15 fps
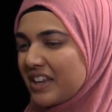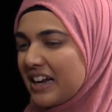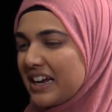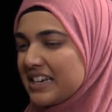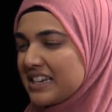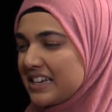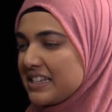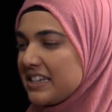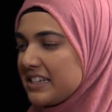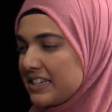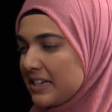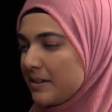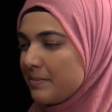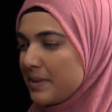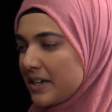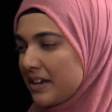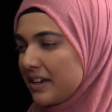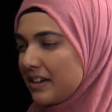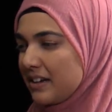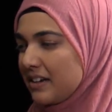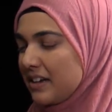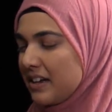identity
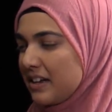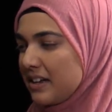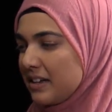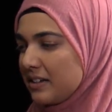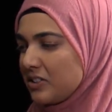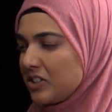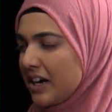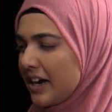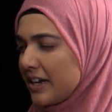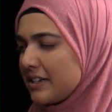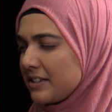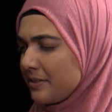being tied